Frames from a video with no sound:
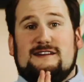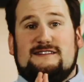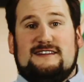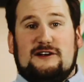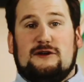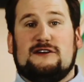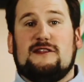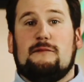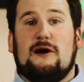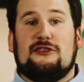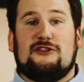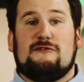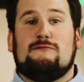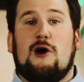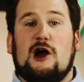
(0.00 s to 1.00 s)
During the
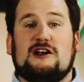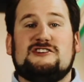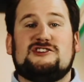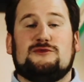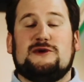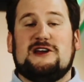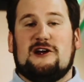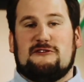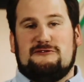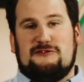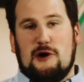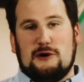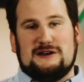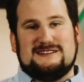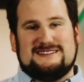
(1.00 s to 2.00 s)
month of March, we are
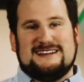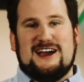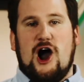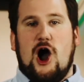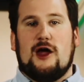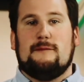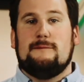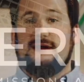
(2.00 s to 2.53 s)
focusing on